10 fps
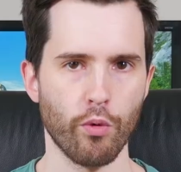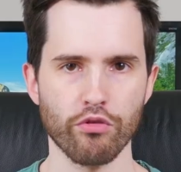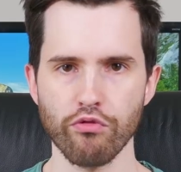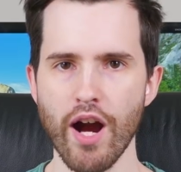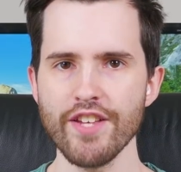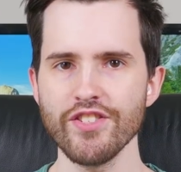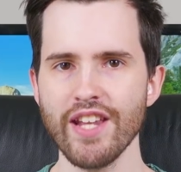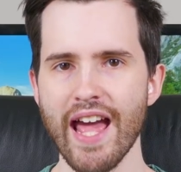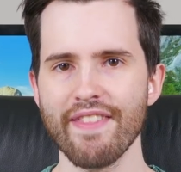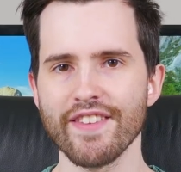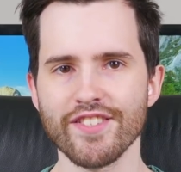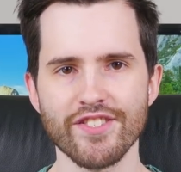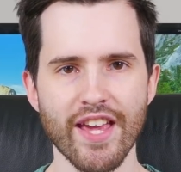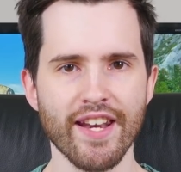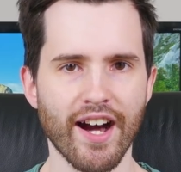With Ryzen and the
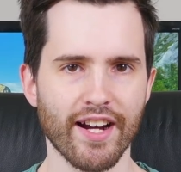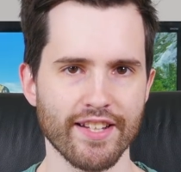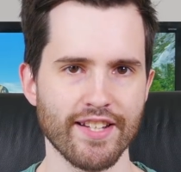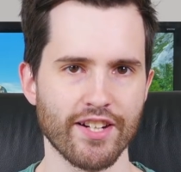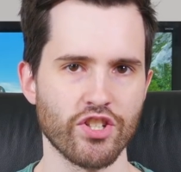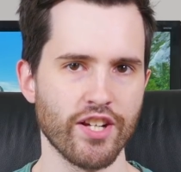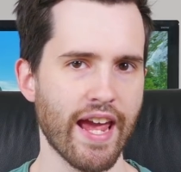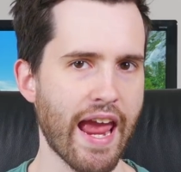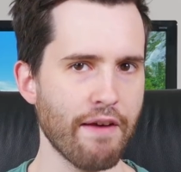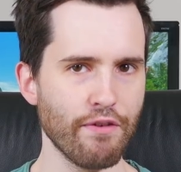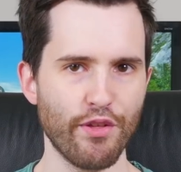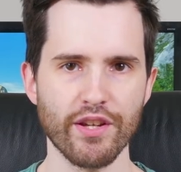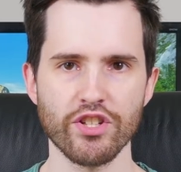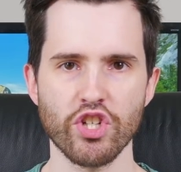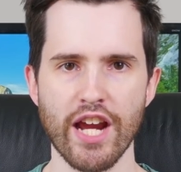Zen architecture,
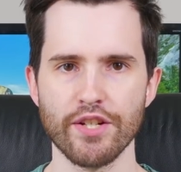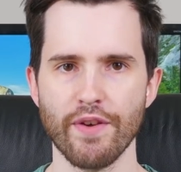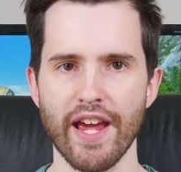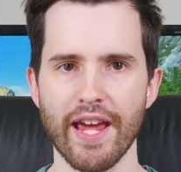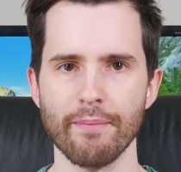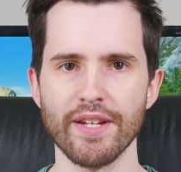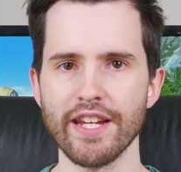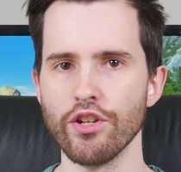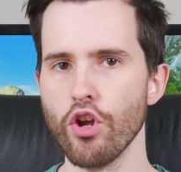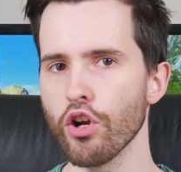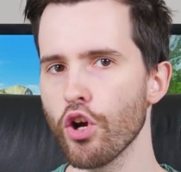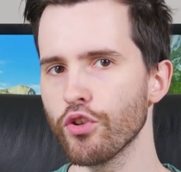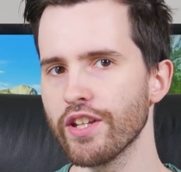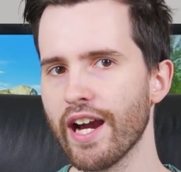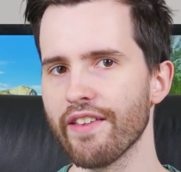everything has changed for AMD. Not
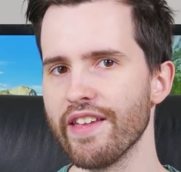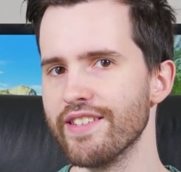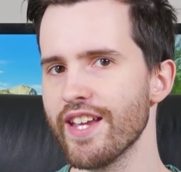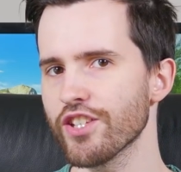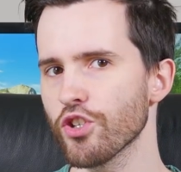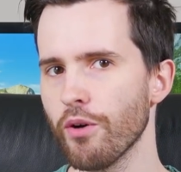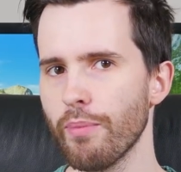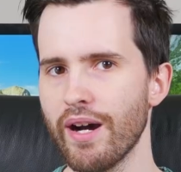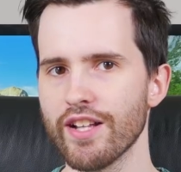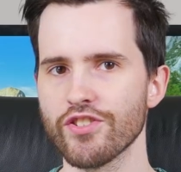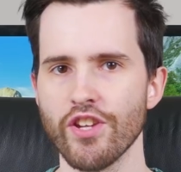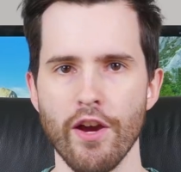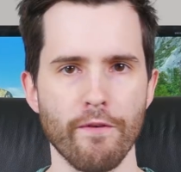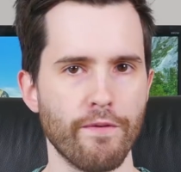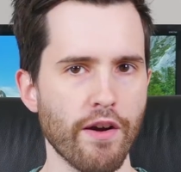only are their desktop parts
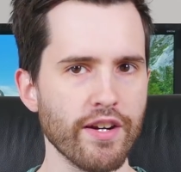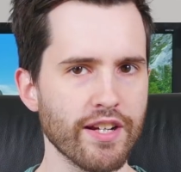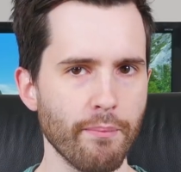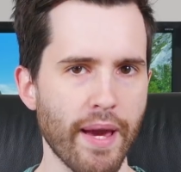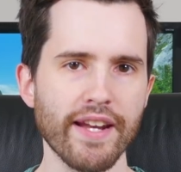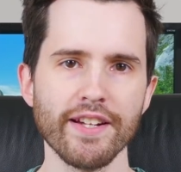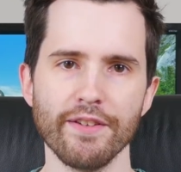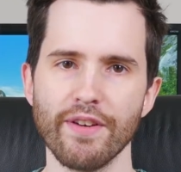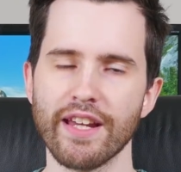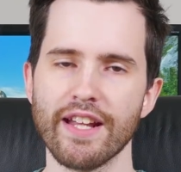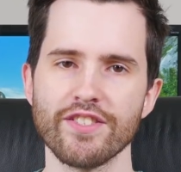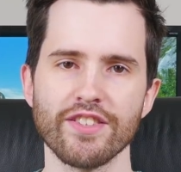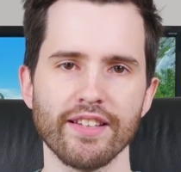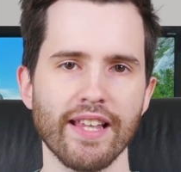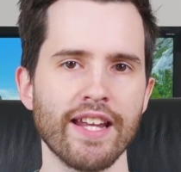very competitive against
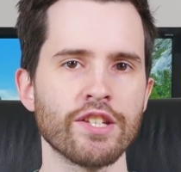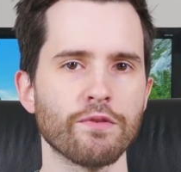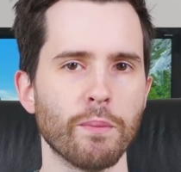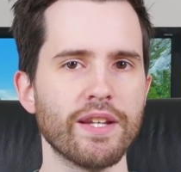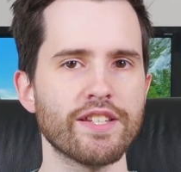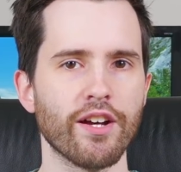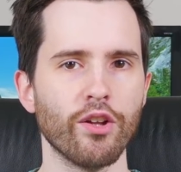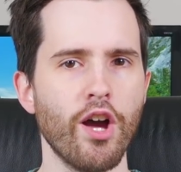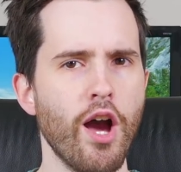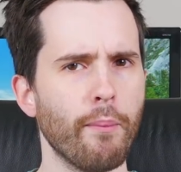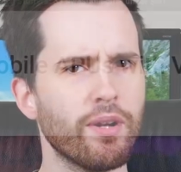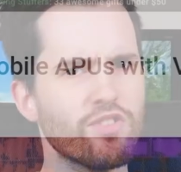the latest from Intel, but